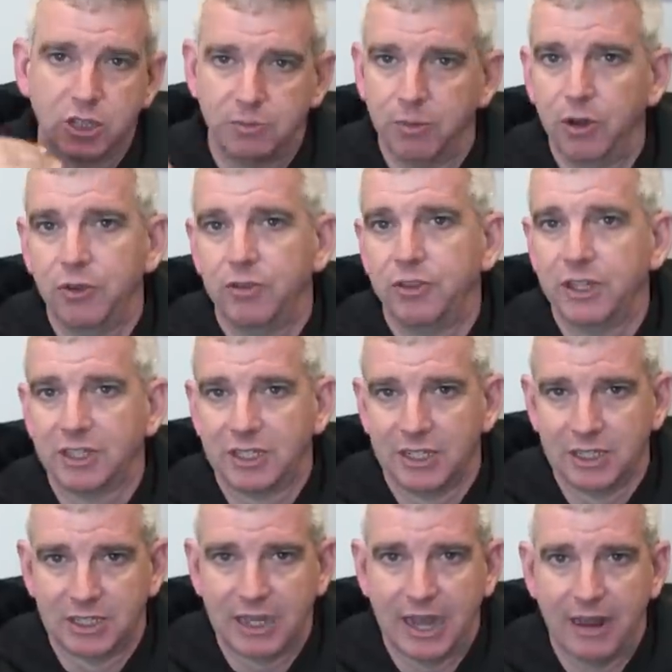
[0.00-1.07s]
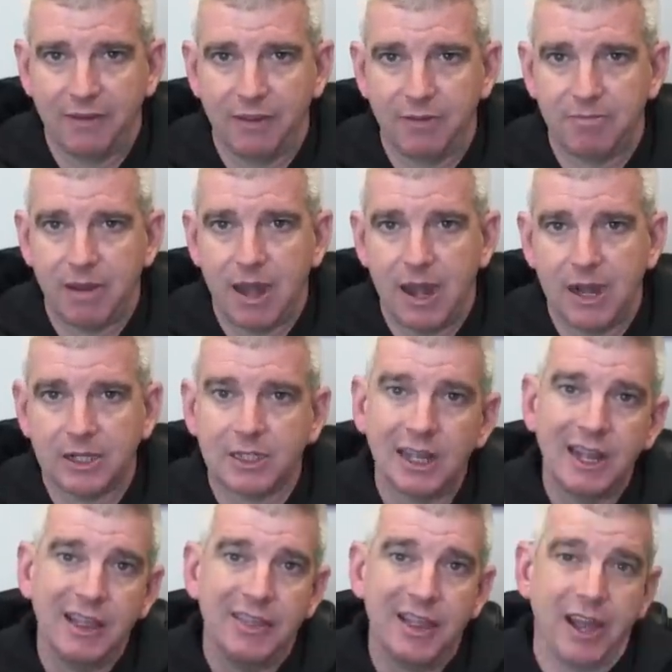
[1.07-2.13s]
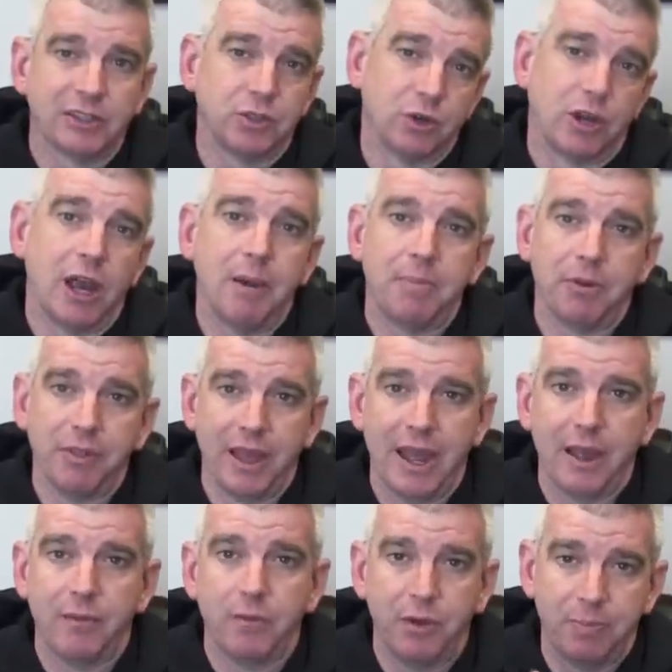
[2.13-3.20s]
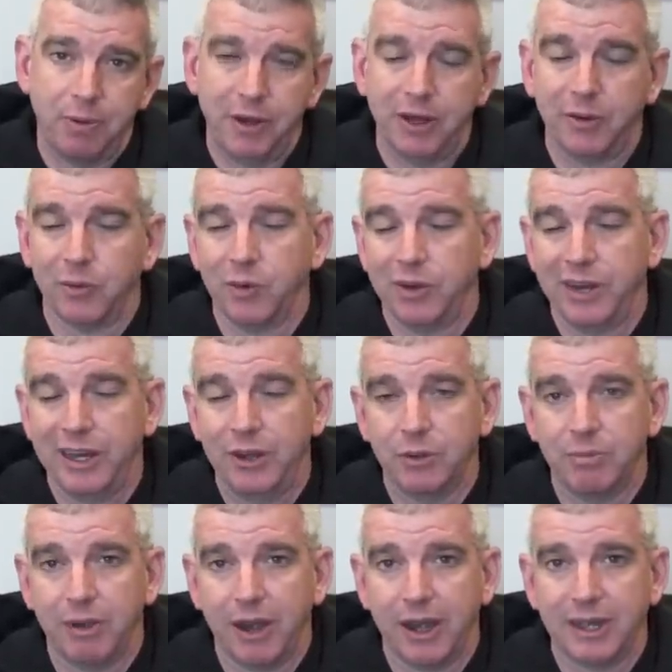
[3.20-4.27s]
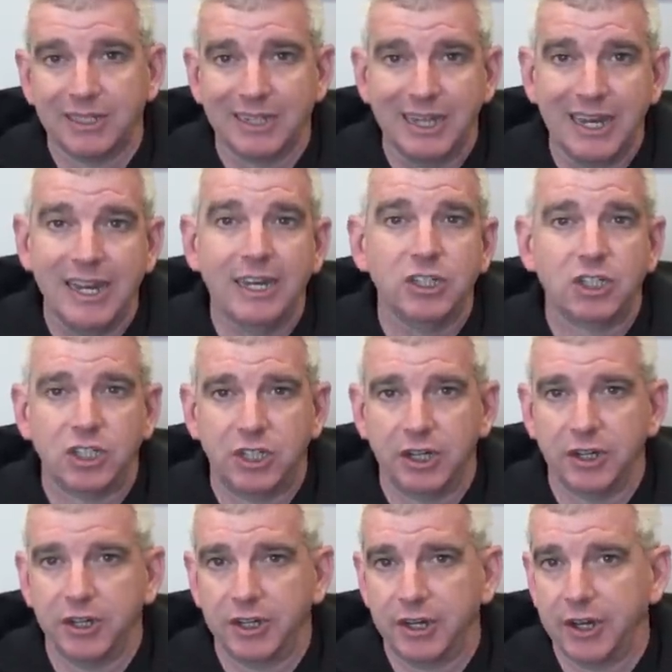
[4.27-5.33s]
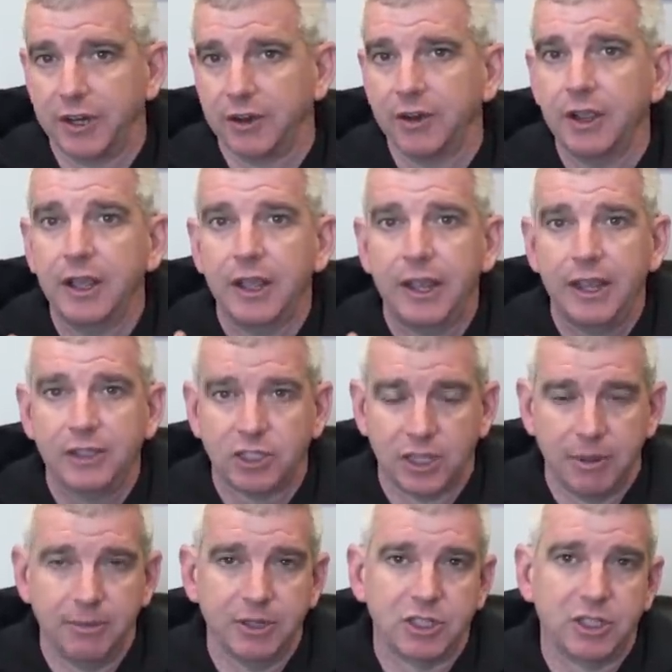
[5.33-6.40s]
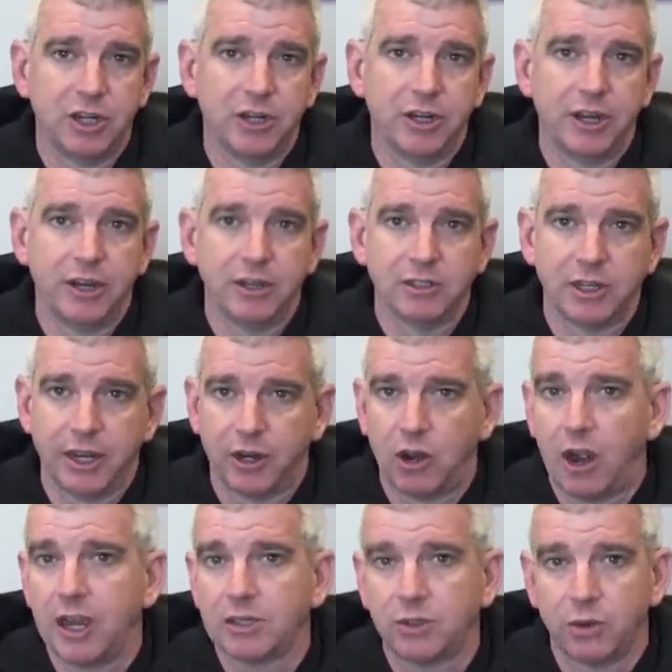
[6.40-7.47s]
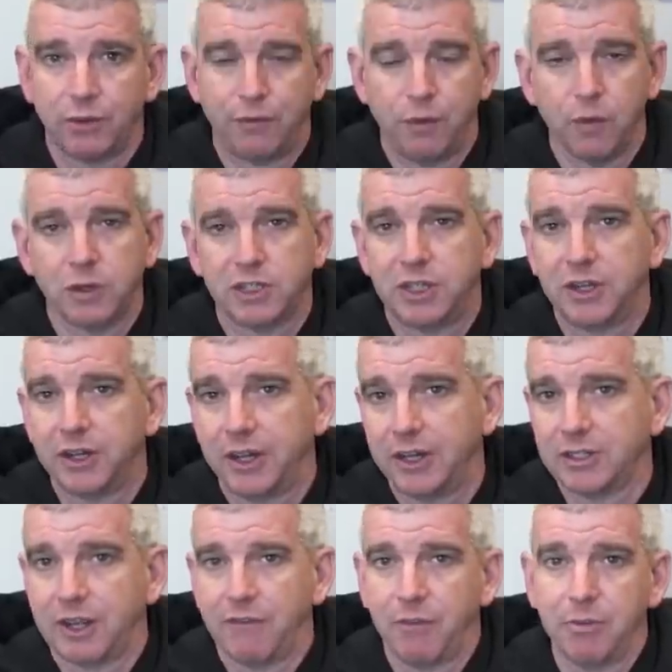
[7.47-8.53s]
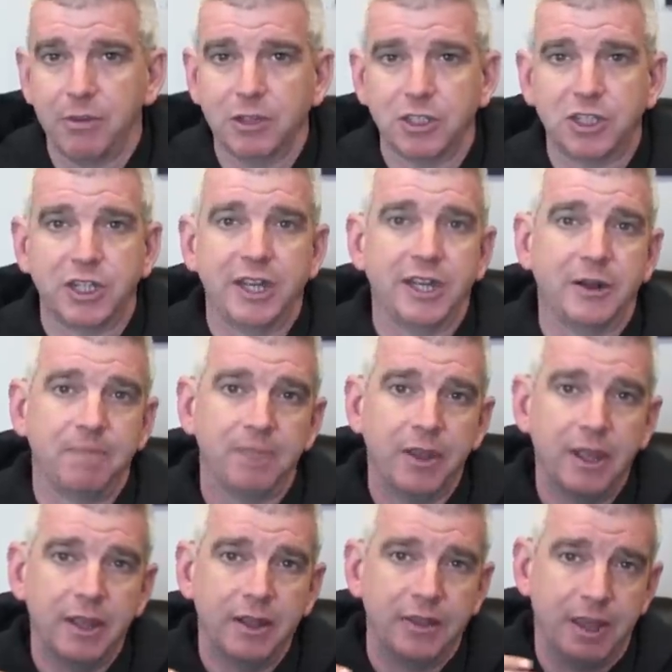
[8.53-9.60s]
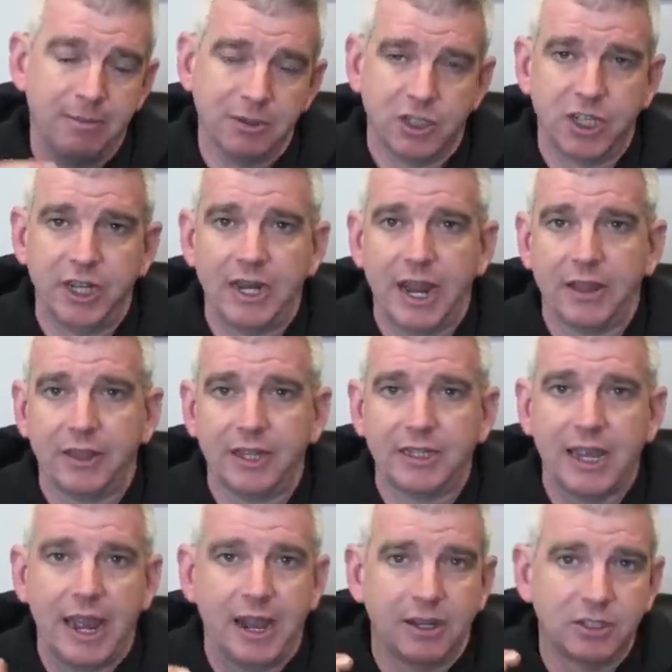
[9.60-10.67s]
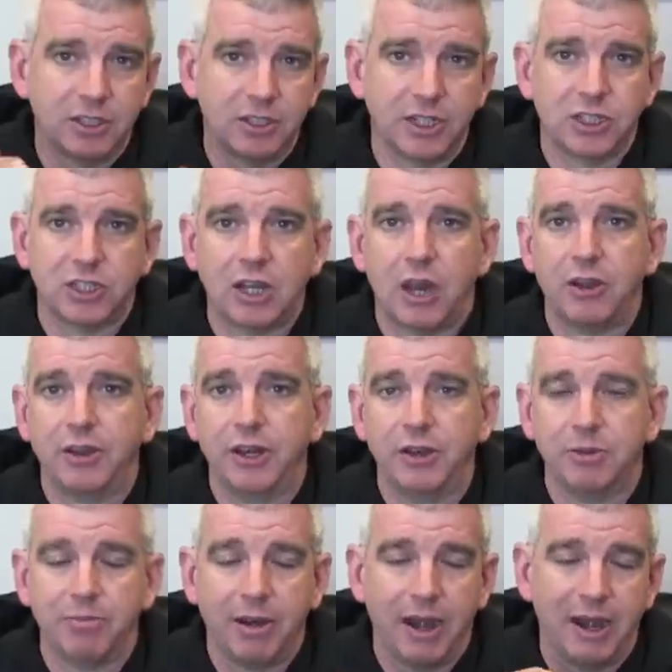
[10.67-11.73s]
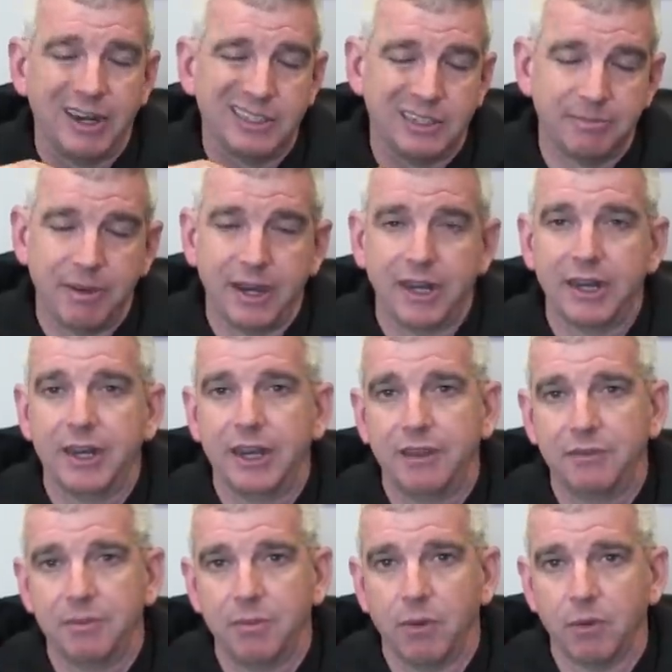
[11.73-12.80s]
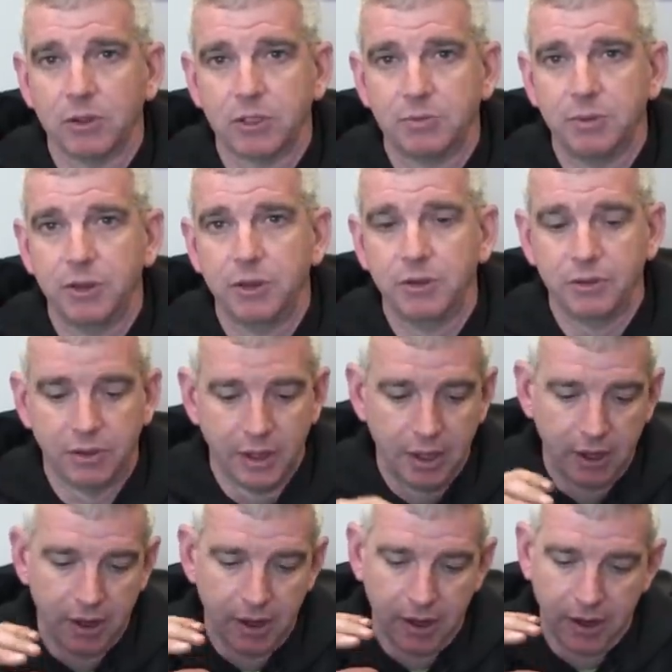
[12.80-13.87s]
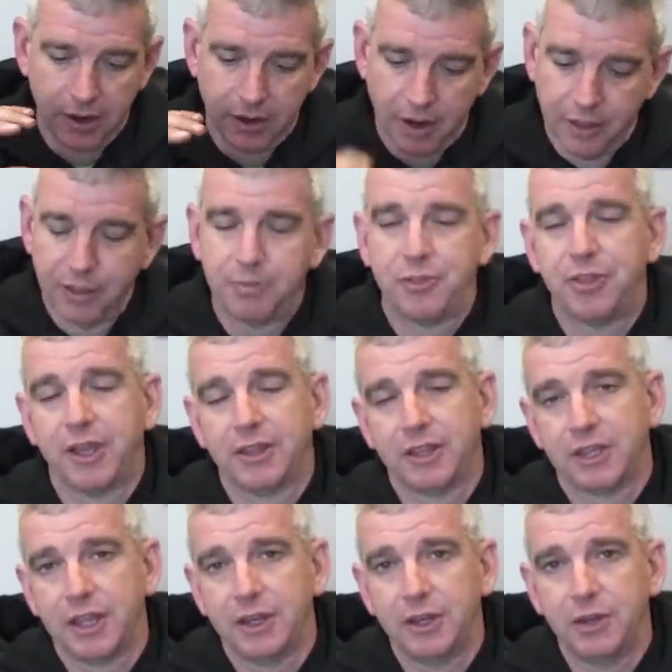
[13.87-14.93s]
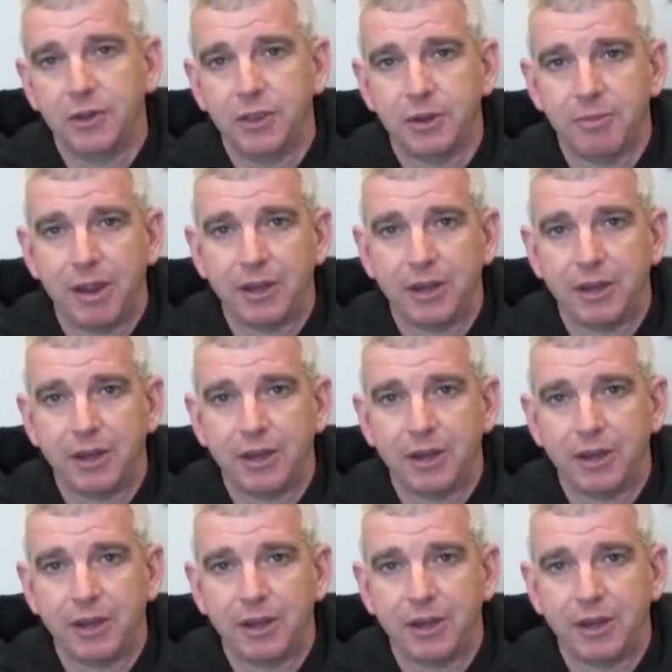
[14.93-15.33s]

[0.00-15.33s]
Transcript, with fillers: smoothness inside of the box. They also couple that with putting needle bearings in each steering gear. Some of the steering gears, like Chrysler and Ford steering gears, have a bushing in them. They machine out these houses, install needle bearings, making it even more smooth. Another thing that they do in their